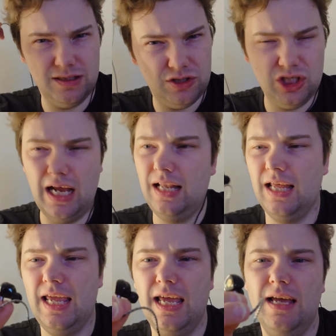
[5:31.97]
shell
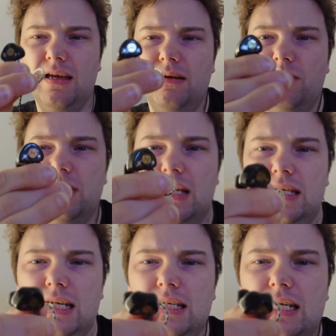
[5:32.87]
here, what they
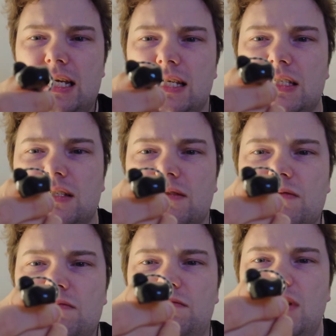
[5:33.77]
did is
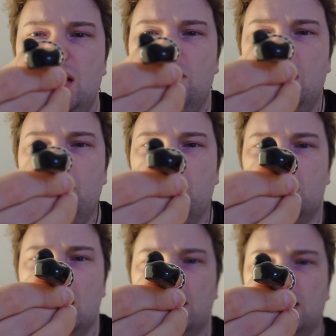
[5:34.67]
really, really
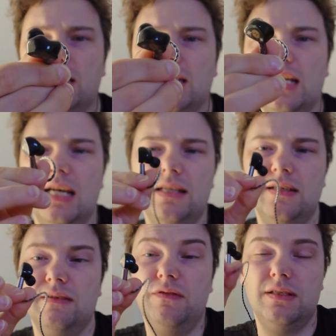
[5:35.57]
fantastic, and
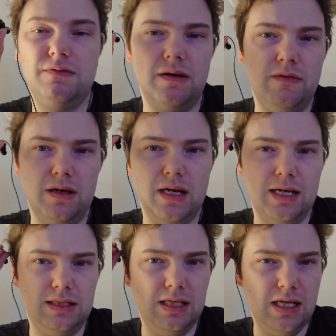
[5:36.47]
it fits very, very
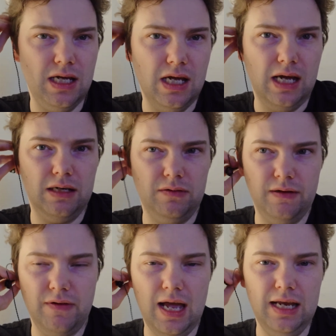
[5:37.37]
nicely. Don't
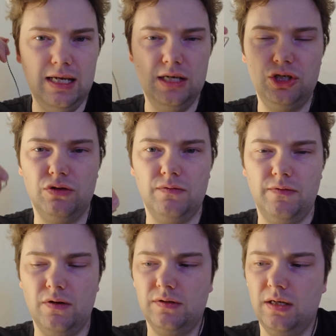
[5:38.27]
have any issues with
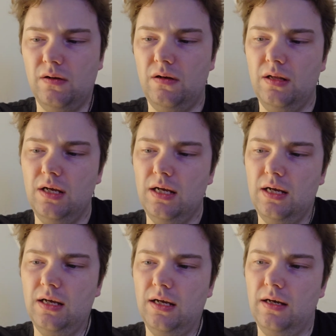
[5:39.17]
those at all.
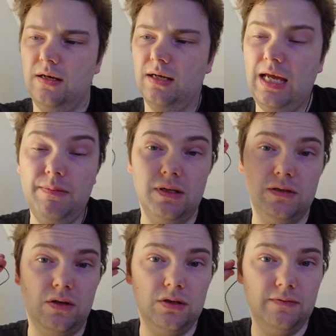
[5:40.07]
Cable is
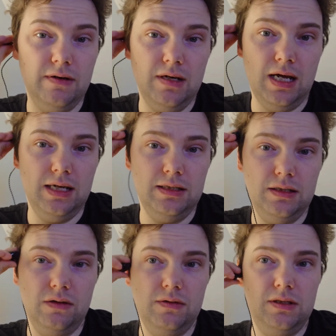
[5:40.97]
also very nice,
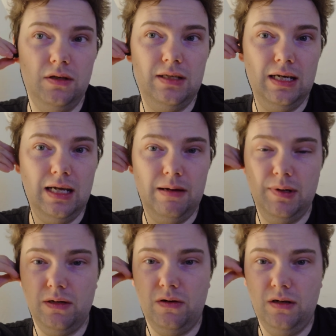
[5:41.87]
so it's not hanging up
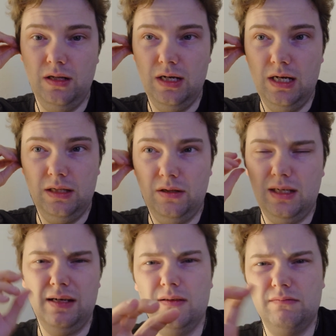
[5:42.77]
at all, not
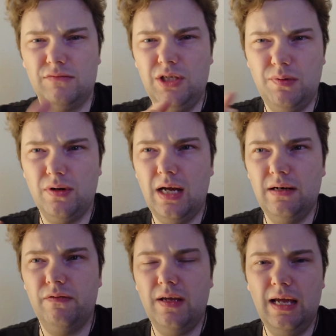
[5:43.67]
like the cheapo kind
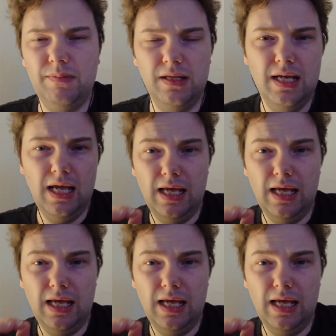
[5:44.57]
of cable.